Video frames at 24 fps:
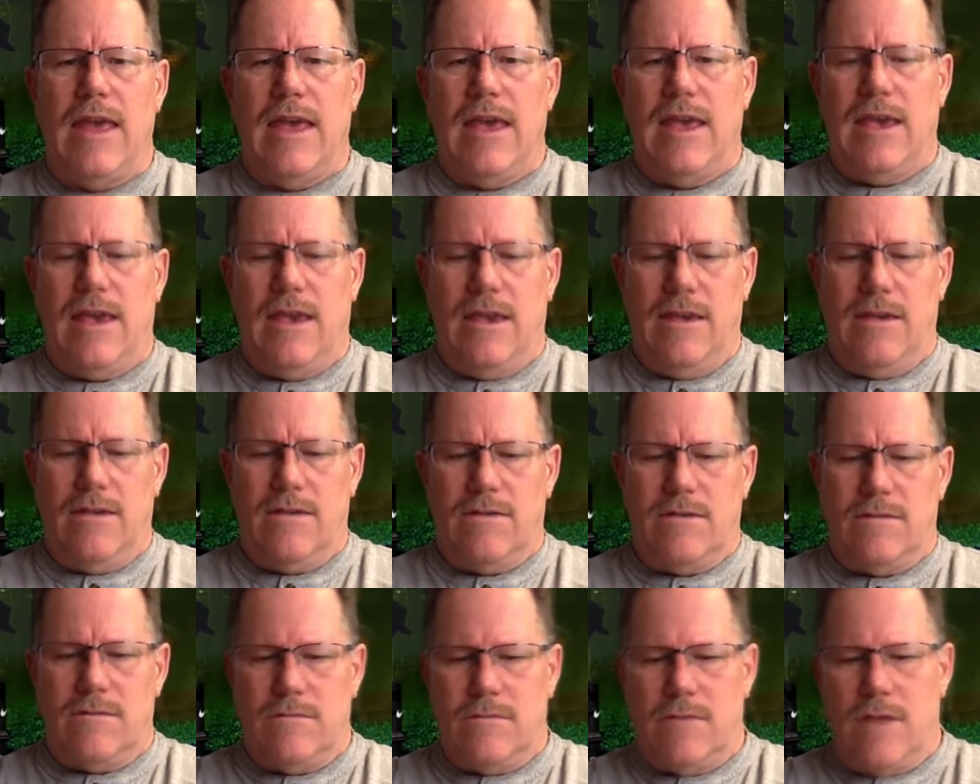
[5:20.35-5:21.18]

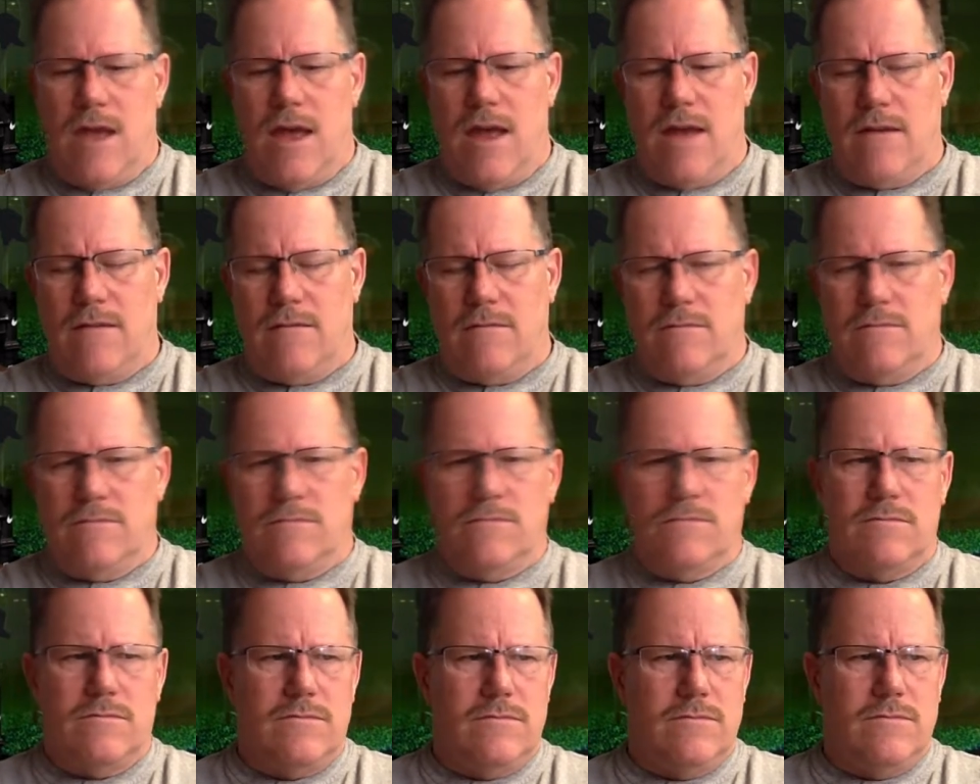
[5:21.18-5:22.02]
He's not
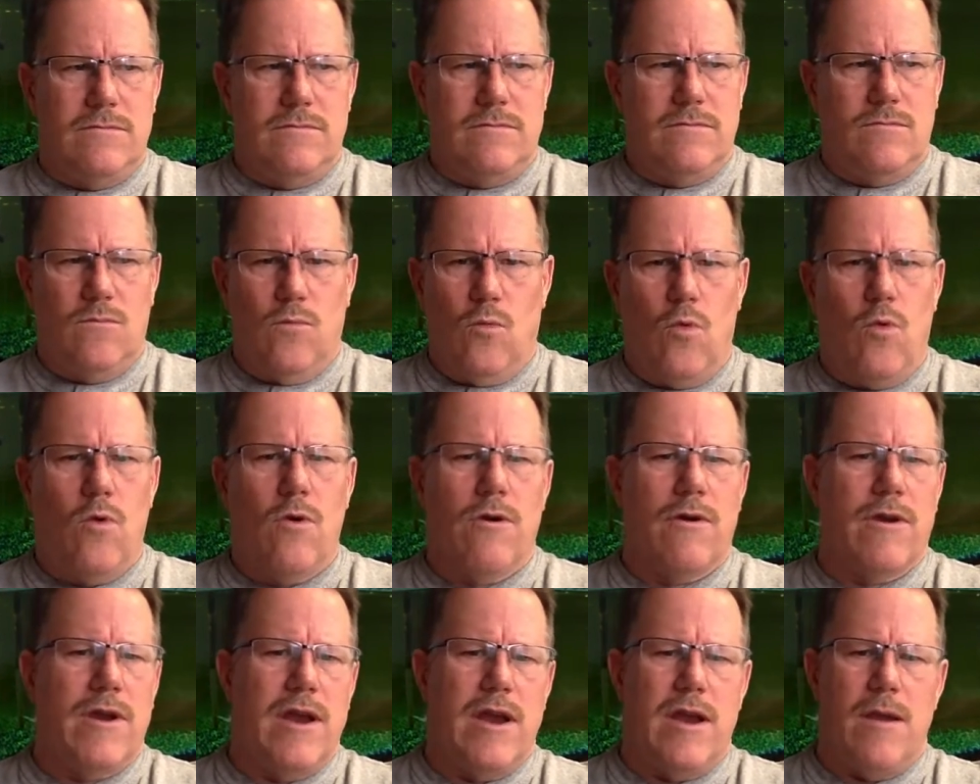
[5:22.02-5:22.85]

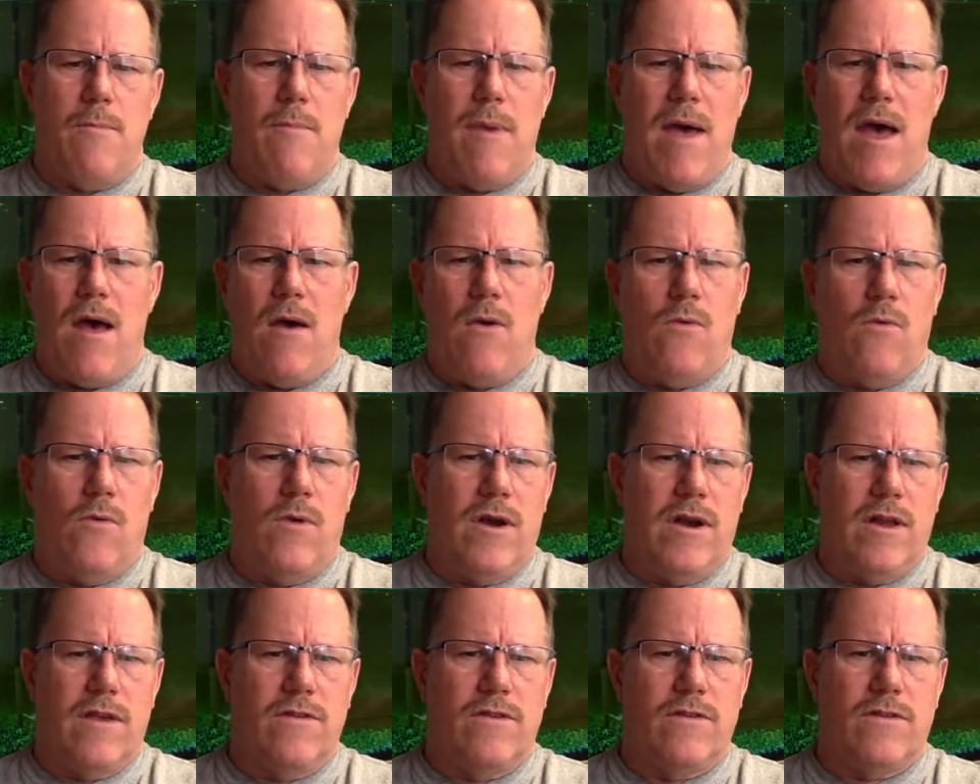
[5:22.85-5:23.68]
worried about
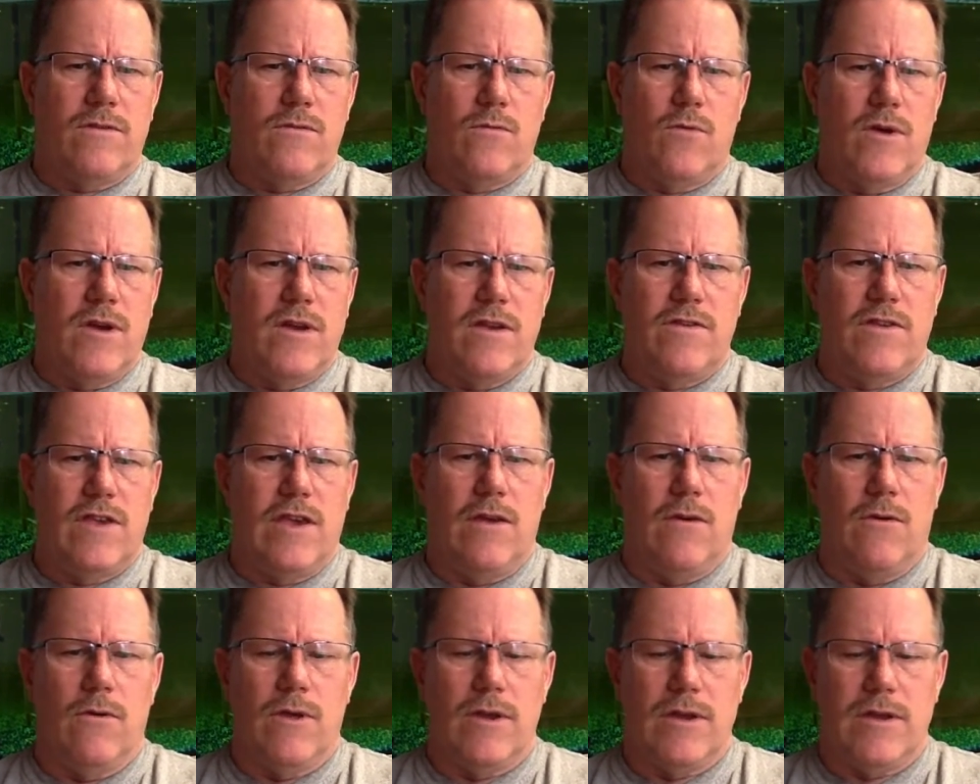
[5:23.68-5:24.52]
what is he
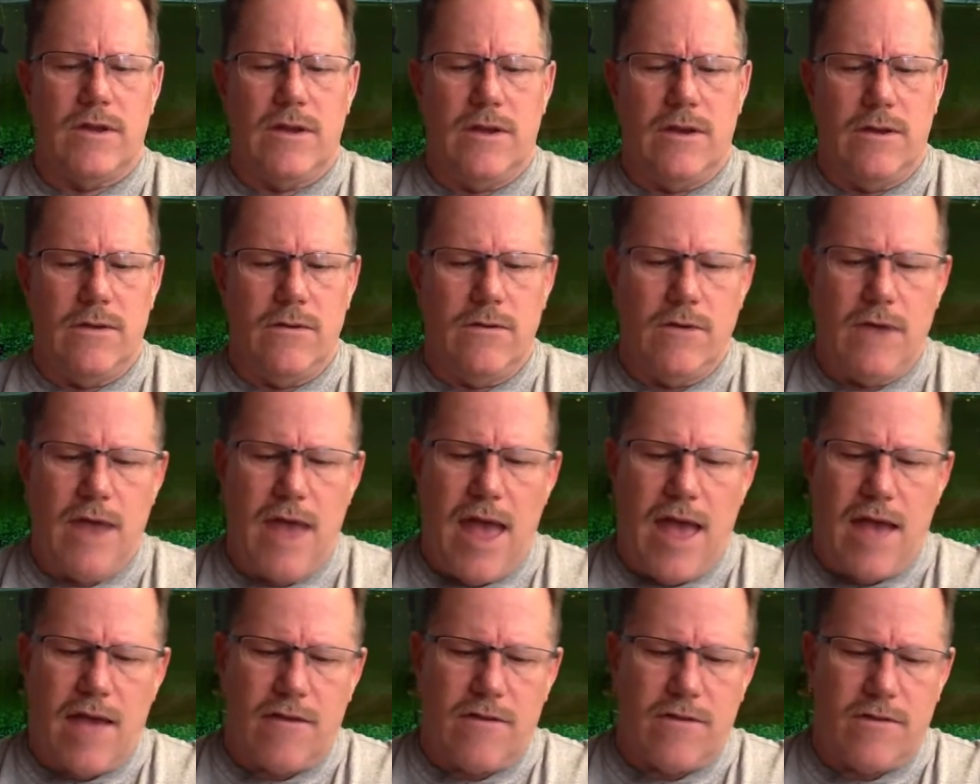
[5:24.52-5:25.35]
going to do
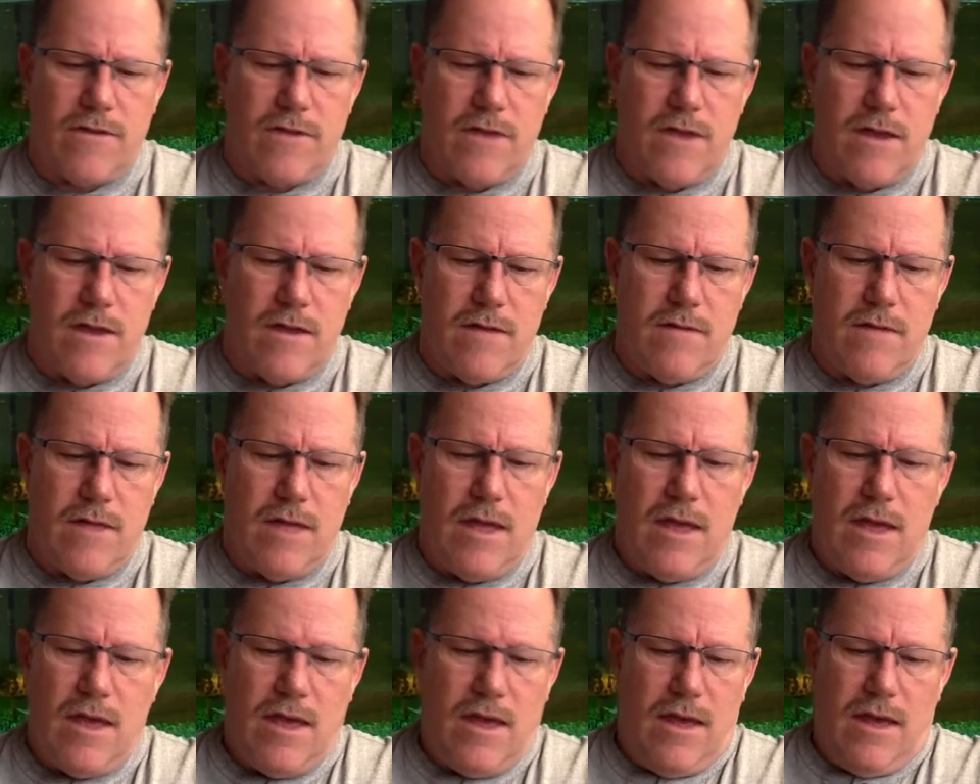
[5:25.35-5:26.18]
next.
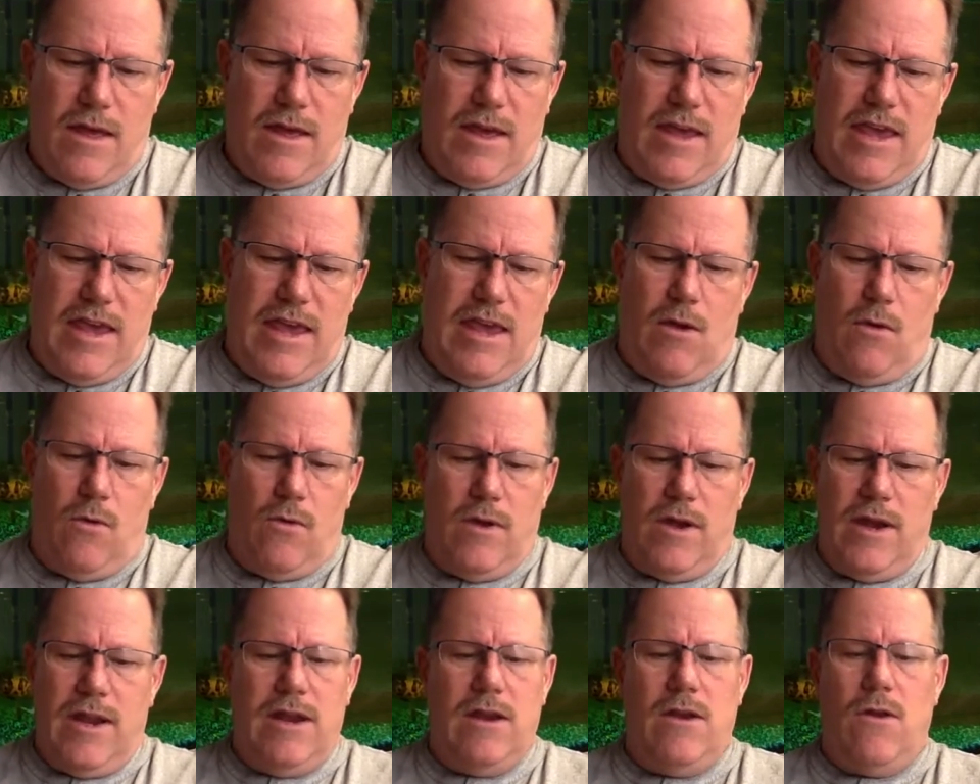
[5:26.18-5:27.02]
He
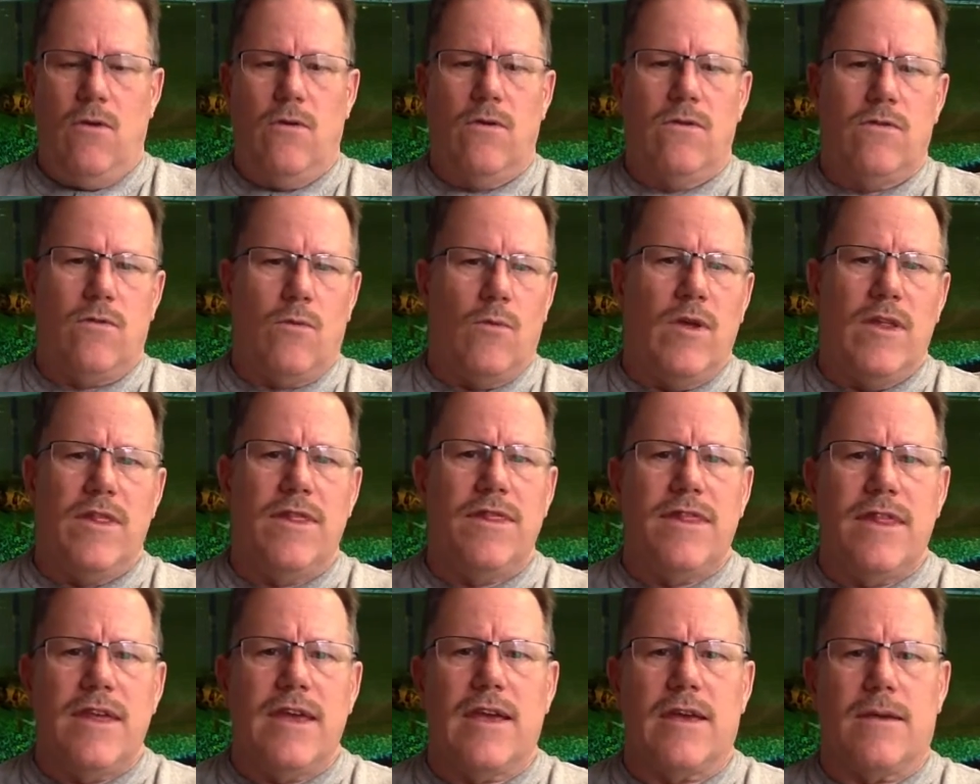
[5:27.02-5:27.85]
only knows one
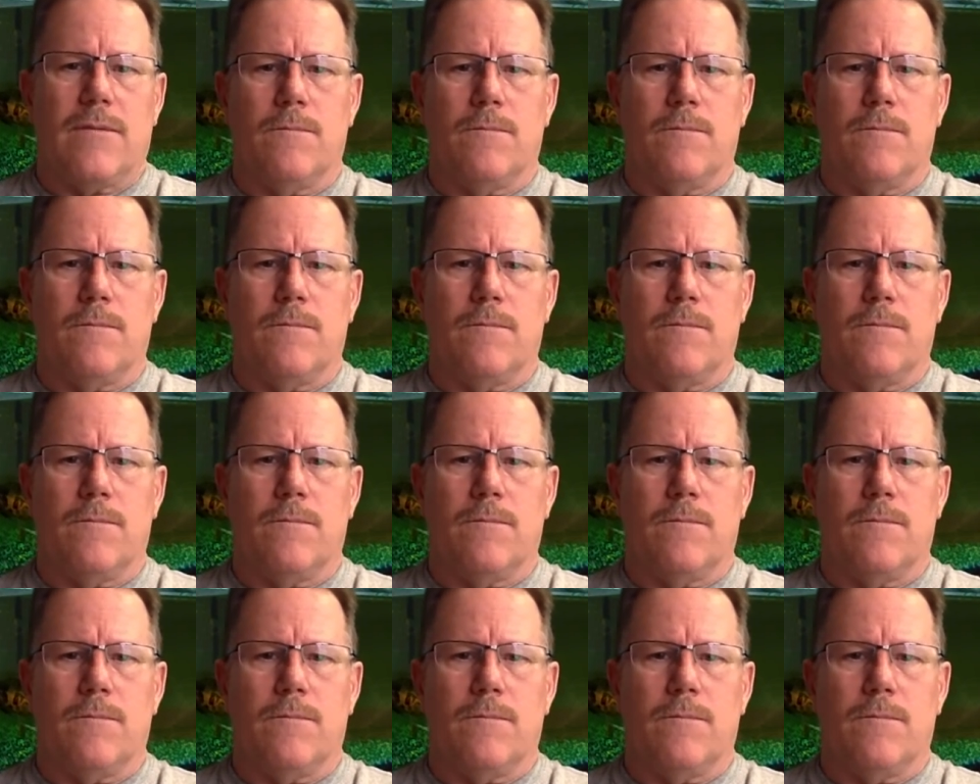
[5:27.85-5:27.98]
thing.